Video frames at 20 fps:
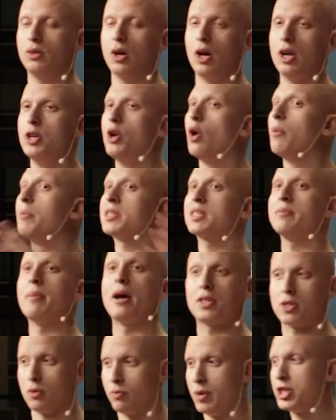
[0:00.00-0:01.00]
enormous
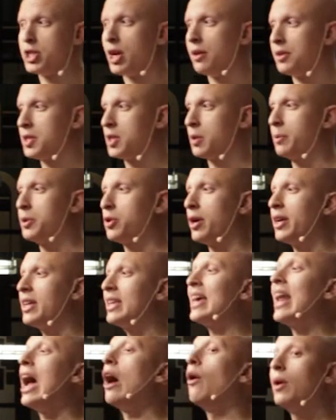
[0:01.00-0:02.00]
amounts of reach out this year. We try to
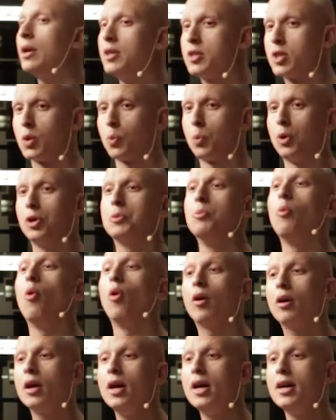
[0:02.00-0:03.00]
get out into the world
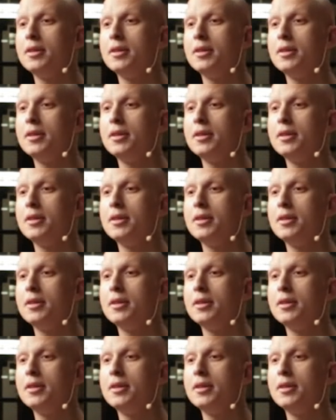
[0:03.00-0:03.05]
more